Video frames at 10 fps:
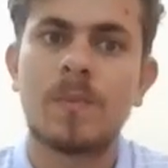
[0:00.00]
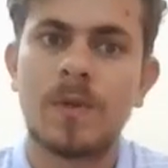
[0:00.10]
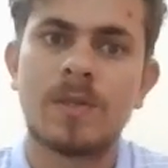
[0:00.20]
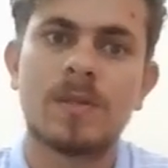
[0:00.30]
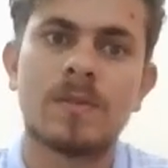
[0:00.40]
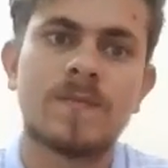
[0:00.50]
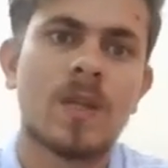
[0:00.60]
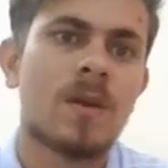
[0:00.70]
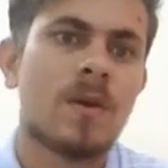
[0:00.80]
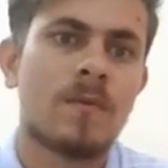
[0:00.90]
prison
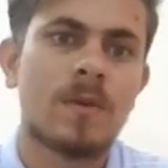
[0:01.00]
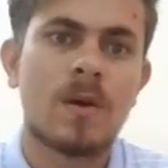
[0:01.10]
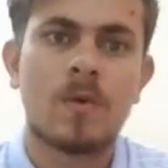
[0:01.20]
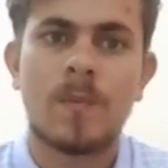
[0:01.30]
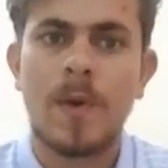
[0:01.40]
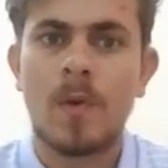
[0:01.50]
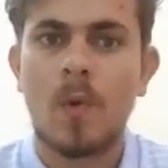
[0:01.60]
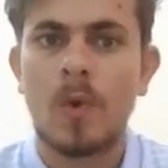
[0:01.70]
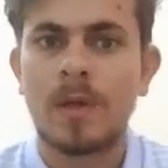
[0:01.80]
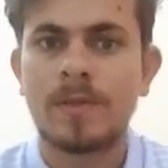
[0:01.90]
without
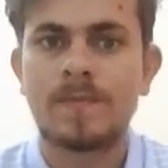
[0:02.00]
parole.